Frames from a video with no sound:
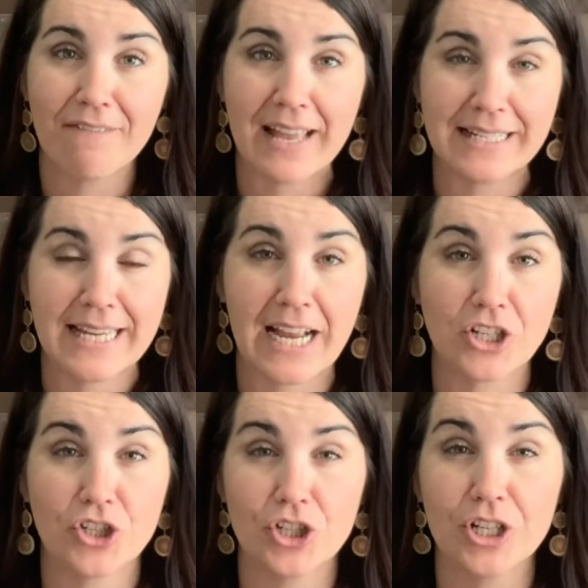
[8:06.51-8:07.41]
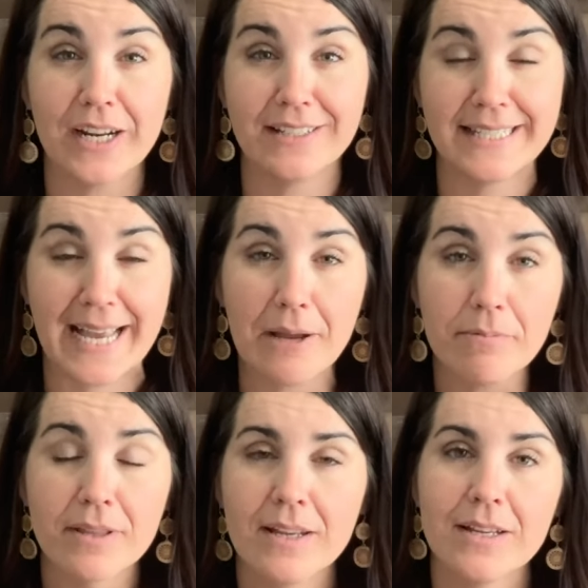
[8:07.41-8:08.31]
that texture and
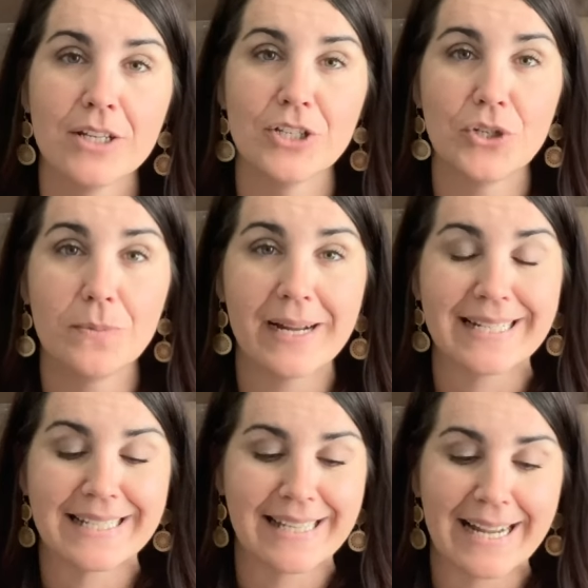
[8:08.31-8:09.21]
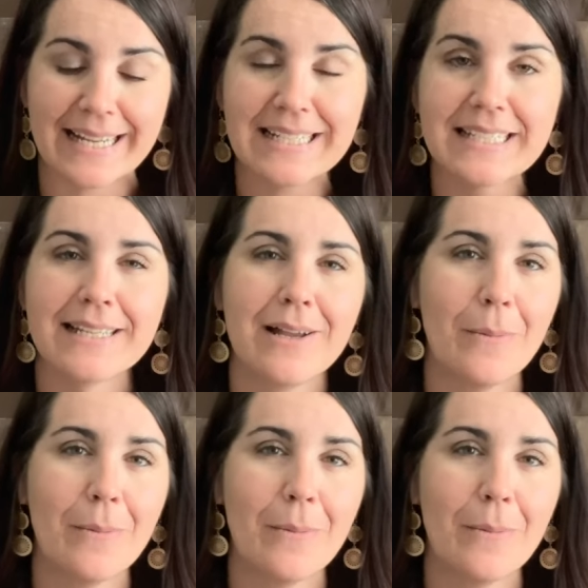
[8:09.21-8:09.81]
depth to my designs.